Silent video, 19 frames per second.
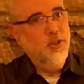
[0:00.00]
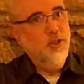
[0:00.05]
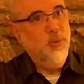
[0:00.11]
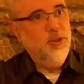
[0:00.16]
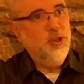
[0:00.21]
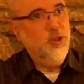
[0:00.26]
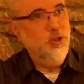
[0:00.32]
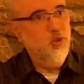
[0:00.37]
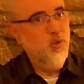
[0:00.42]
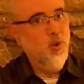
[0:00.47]

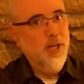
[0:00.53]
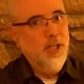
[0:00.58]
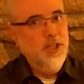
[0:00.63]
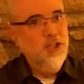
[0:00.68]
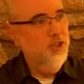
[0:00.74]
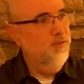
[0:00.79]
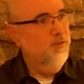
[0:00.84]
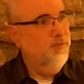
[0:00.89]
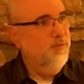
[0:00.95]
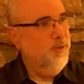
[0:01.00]
which are
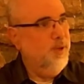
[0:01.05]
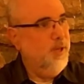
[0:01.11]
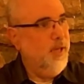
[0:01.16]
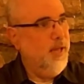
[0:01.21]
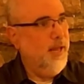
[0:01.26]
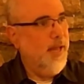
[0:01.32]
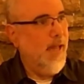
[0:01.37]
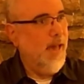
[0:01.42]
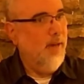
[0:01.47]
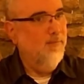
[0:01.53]

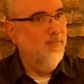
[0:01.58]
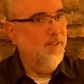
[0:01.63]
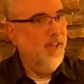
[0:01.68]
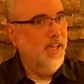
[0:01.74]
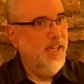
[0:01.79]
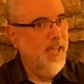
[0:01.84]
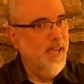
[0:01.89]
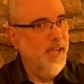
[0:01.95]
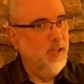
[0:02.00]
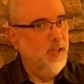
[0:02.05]
22.5 feet
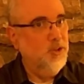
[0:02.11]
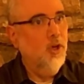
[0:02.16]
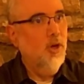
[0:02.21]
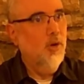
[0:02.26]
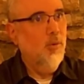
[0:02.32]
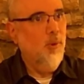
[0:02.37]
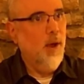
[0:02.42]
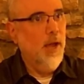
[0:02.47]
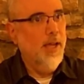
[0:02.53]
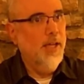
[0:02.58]
each.
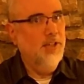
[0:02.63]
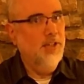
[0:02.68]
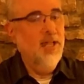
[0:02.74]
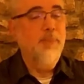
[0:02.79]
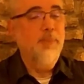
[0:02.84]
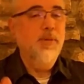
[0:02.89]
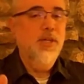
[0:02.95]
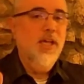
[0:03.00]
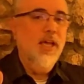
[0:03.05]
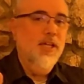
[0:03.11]
Why is that?
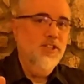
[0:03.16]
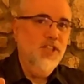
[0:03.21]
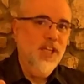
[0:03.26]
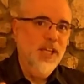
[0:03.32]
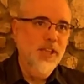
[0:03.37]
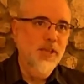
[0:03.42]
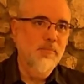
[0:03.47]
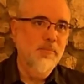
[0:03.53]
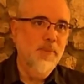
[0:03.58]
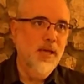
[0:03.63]
Because in
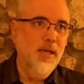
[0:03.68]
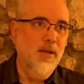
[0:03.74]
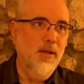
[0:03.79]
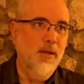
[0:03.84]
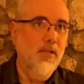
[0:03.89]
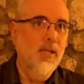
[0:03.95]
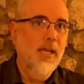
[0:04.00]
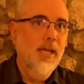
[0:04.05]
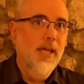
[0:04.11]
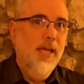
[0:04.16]
the
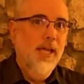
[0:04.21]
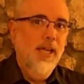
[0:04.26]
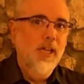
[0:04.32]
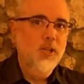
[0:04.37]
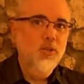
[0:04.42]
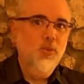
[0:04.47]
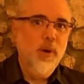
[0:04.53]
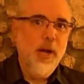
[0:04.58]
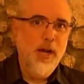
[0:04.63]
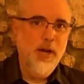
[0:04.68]
middle is
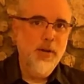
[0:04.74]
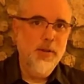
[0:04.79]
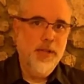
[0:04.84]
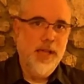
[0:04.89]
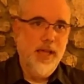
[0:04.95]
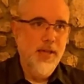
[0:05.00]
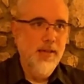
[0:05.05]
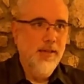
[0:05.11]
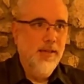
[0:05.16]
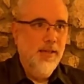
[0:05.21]
where
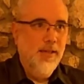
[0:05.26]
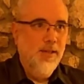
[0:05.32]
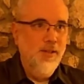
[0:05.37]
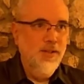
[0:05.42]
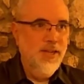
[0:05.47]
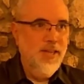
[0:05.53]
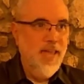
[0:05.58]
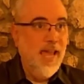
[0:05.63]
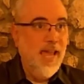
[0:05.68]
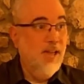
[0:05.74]
the
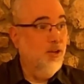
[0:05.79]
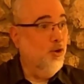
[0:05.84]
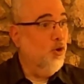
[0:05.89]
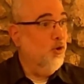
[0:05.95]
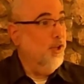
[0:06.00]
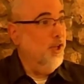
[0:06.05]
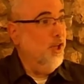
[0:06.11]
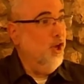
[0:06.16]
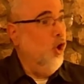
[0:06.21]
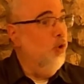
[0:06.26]
gate or
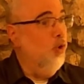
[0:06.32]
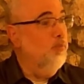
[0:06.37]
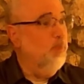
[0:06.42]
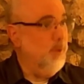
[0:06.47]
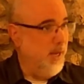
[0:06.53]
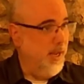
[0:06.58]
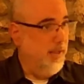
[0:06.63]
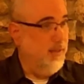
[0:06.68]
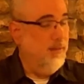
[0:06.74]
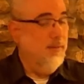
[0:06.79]
the
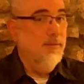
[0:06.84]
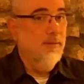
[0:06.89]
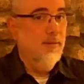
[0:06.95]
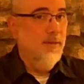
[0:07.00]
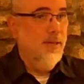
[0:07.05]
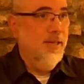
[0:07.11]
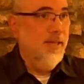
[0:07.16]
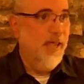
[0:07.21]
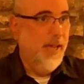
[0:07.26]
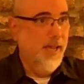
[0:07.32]
opening
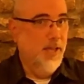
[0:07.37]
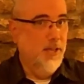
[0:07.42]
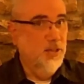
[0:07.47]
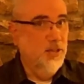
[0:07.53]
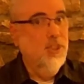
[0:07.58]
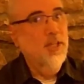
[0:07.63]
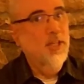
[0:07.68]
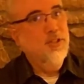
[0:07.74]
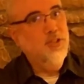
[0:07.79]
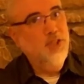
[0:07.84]

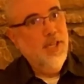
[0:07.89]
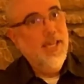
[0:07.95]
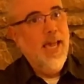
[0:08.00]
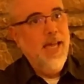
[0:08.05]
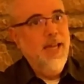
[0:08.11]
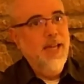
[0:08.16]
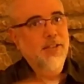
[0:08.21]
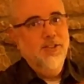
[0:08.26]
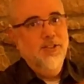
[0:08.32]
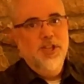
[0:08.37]
is to get
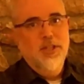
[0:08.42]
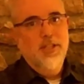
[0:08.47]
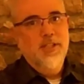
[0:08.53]
into the